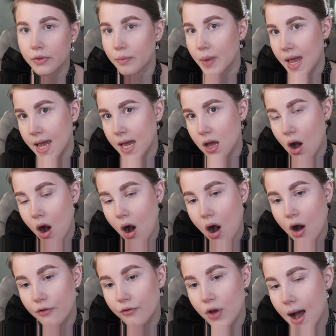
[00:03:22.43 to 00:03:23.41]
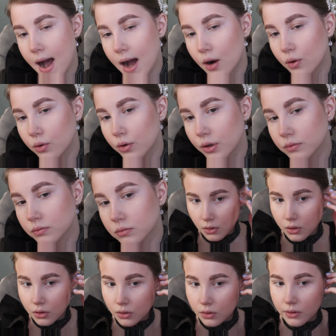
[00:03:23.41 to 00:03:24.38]
the payoff, how
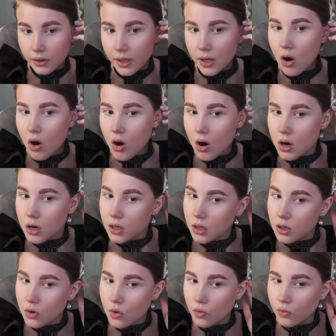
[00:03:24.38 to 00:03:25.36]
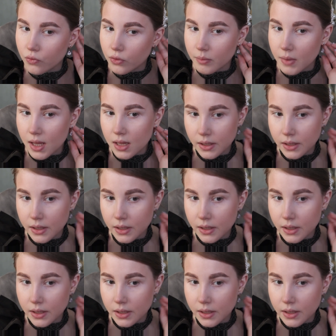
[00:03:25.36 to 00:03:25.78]
good they are over my